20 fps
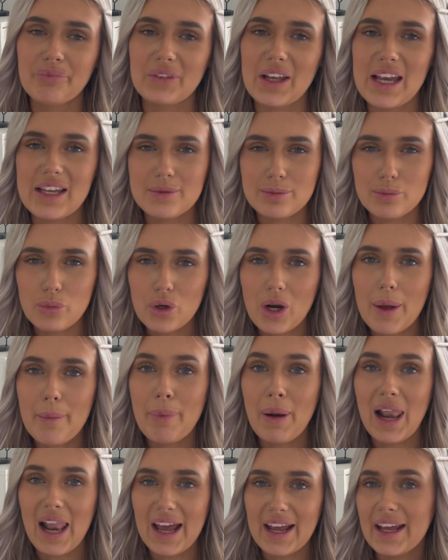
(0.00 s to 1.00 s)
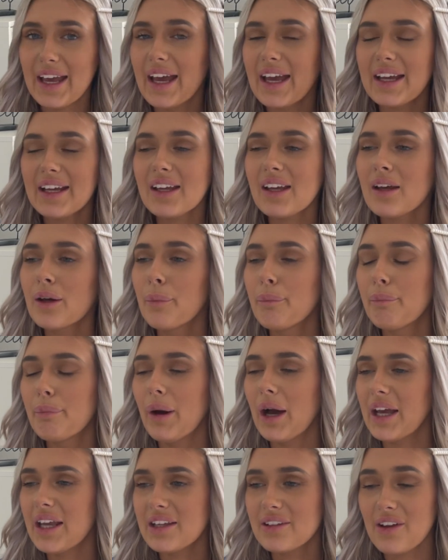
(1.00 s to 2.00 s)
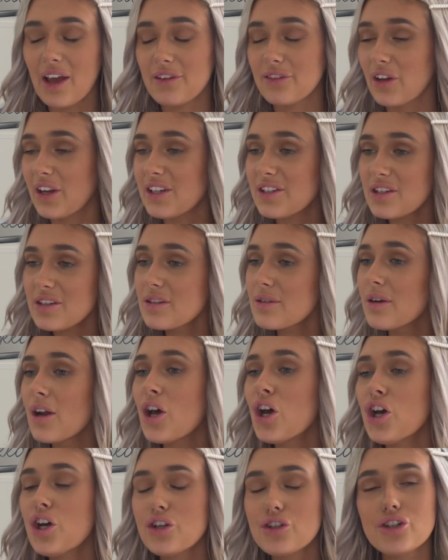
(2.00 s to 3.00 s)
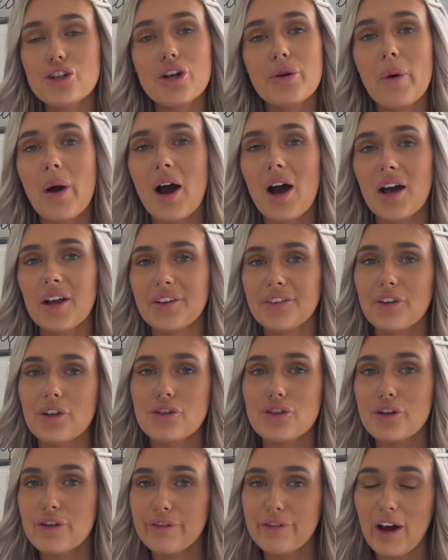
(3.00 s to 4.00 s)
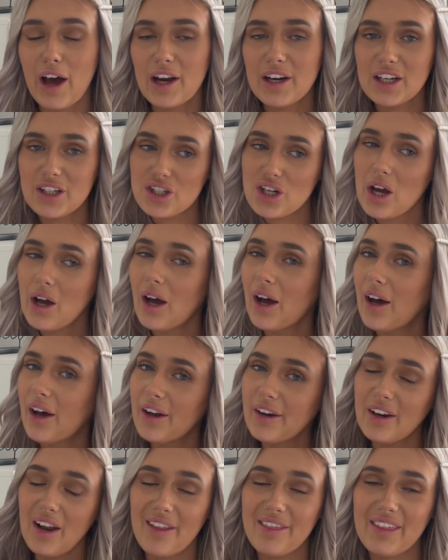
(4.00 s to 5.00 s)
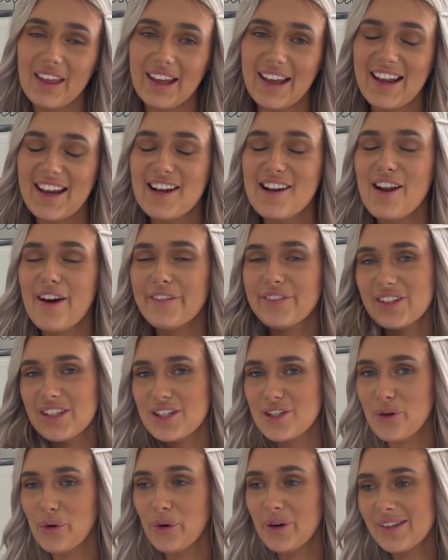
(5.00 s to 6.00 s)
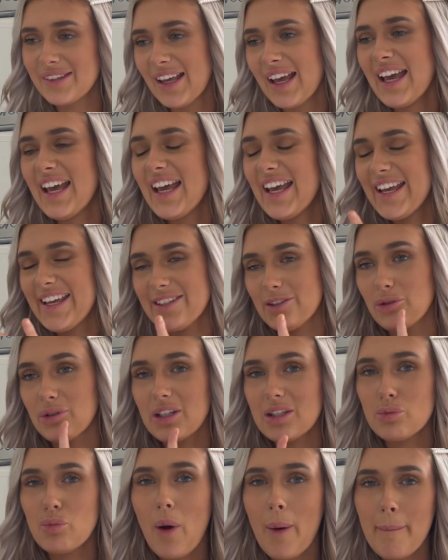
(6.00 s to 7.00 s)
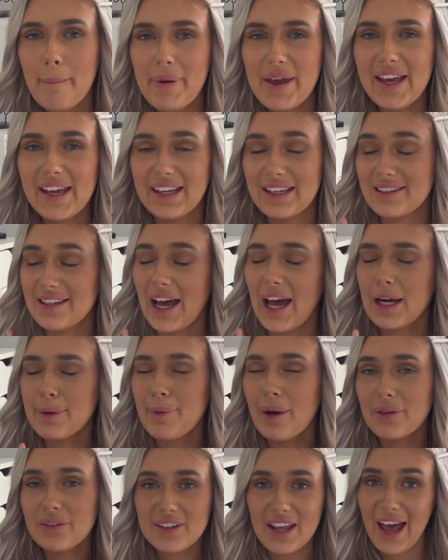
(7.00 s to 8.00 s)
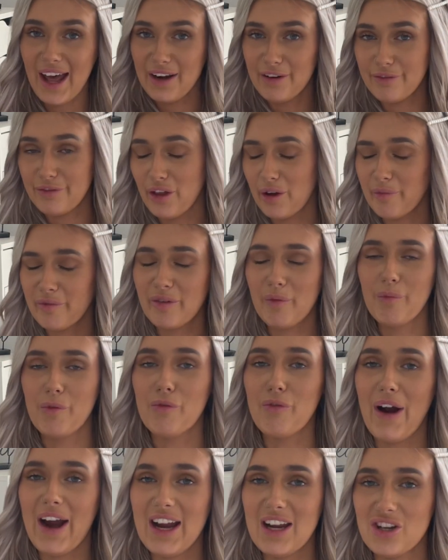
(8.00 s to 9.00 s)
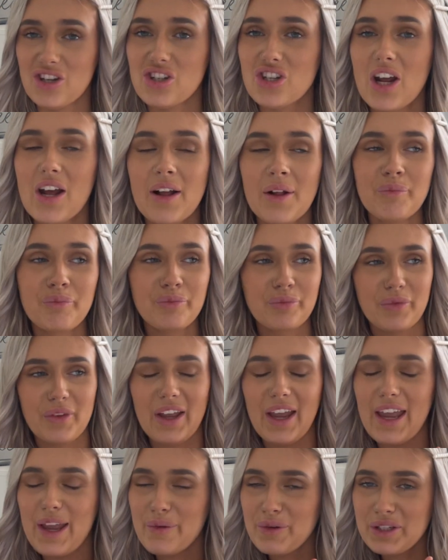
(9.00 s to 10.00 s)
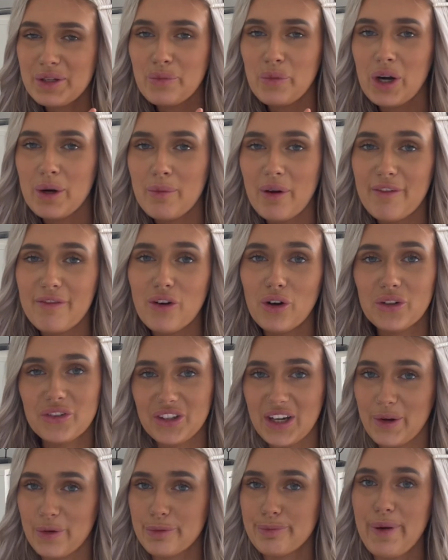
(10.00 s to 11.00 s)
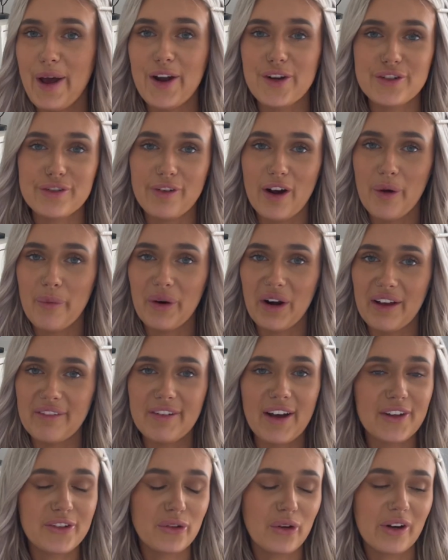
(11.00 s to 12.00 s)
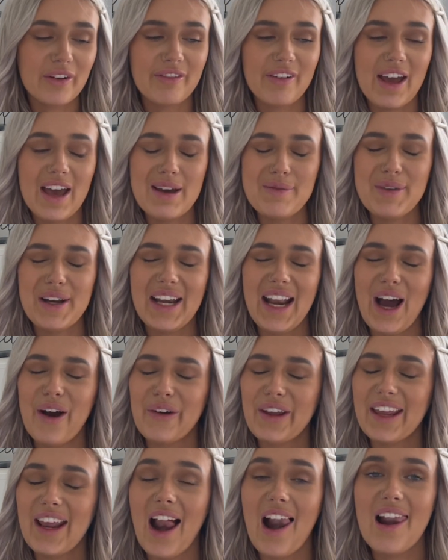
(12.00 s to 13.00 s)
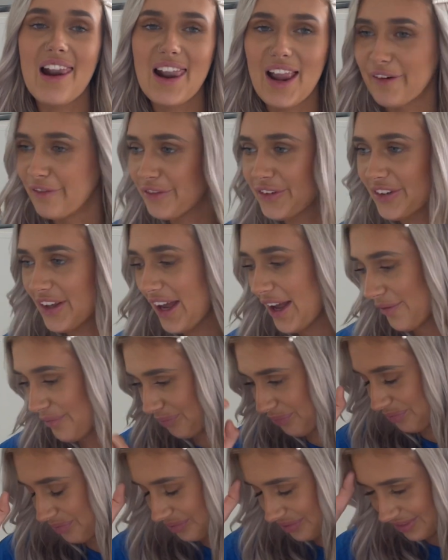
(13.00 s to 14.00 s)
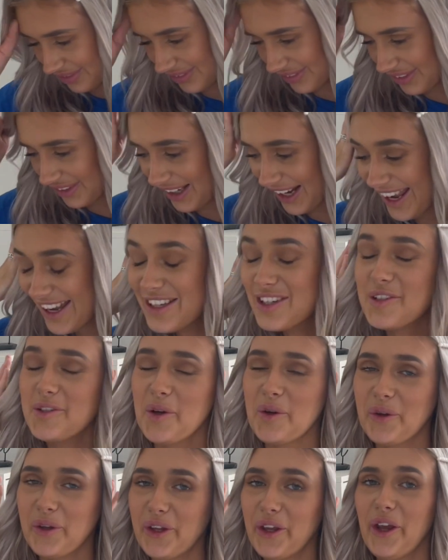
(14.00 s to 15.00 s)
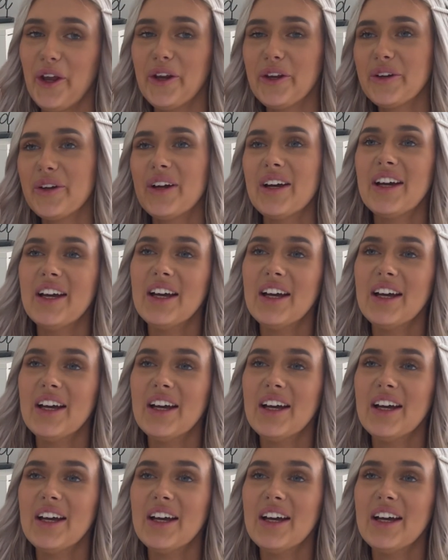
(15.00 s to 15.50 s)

it's more like playing. But so he doesn't chew us, chew furniture, nothing. He loves his toys. He's got this one pig. He's had about 10 of them from the range. It was in one of my vlogs and he was petrified when I first got it for him, and now he loves it. It's so cute.